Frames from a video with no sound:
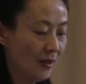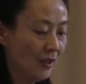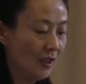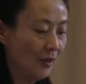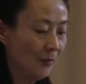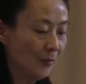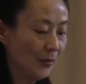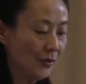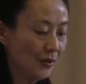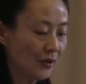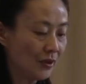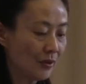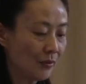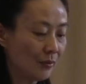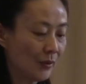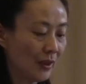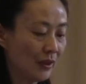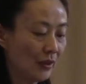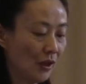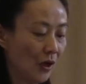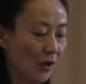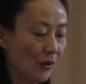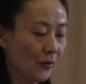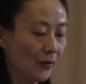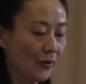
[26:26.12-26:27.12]
In Booth's
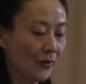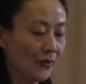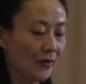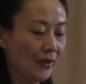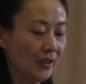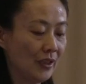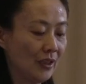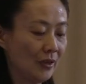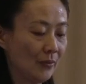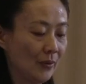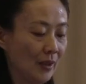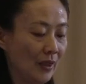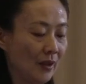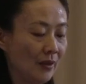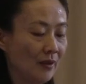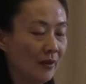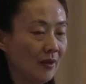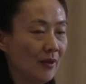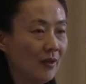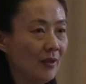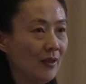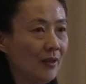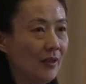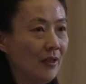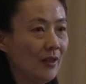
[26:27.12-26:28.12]
rhetorical theory,
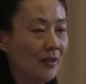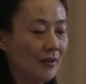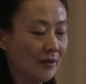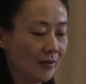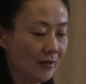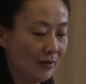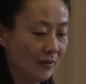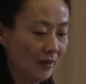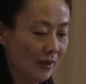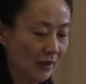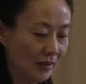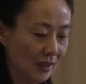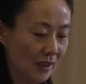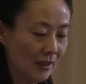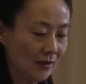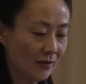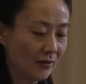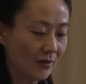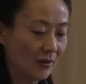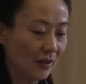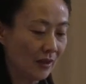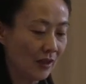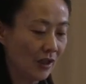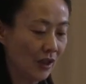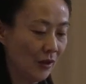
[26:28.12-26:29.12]
it
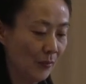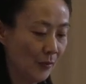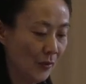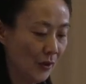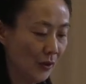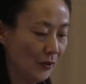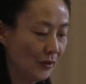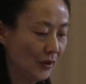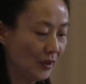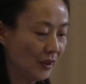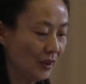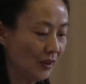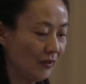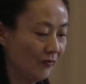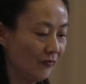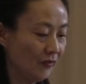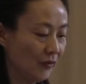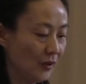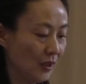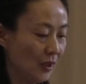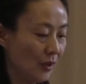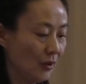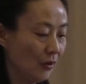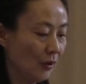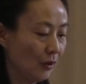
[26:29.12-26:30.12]
is the communicative
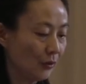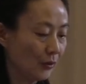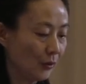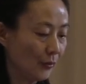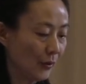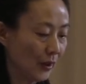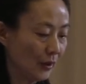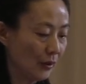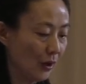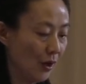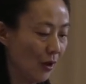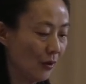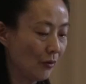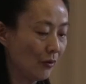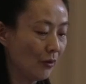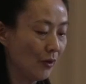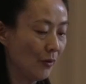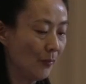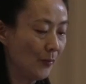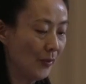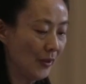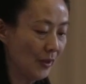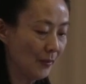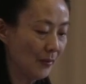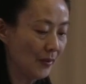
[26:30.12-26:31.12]
or the
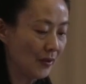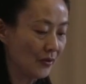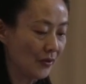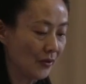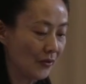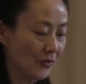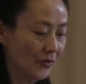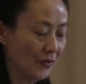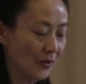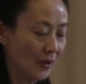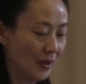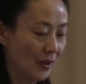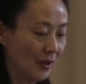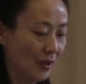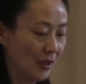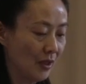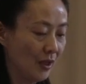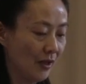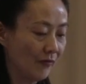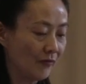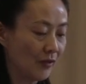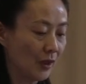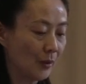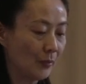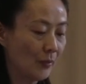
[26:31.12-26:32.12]
rhetorical purposes
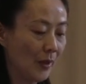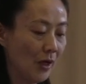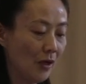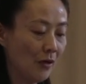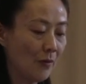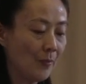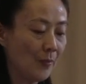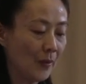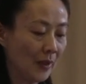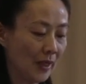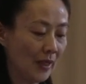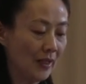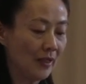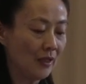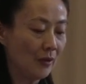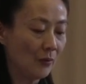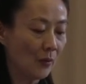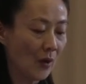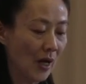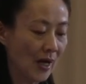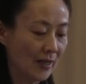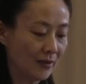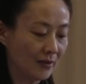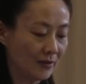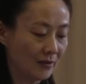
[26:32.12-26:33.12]
of the role-playing
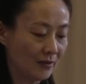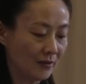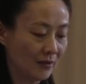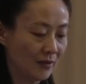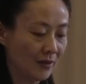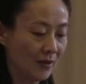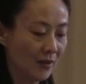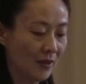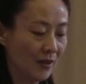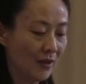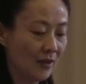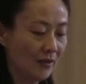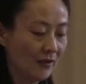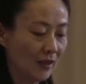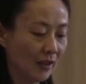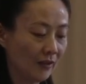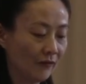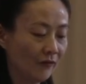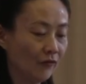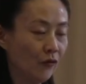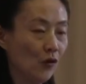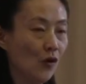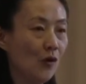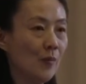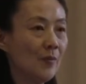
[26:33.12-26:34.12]
writer
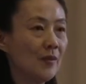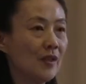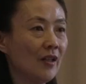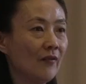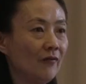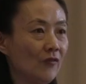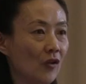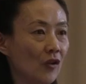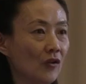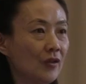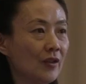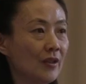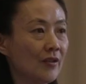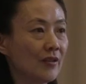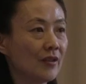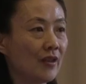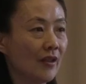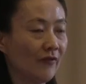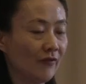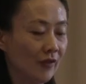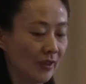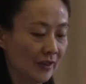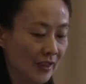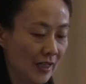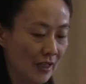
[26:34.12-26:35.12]
that form the focus
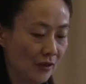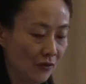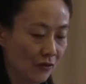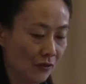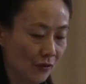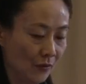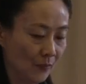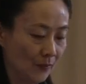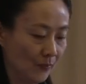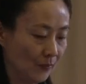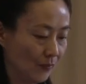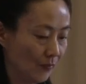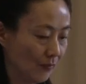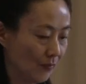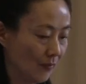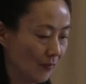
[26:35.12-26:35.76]
of attention.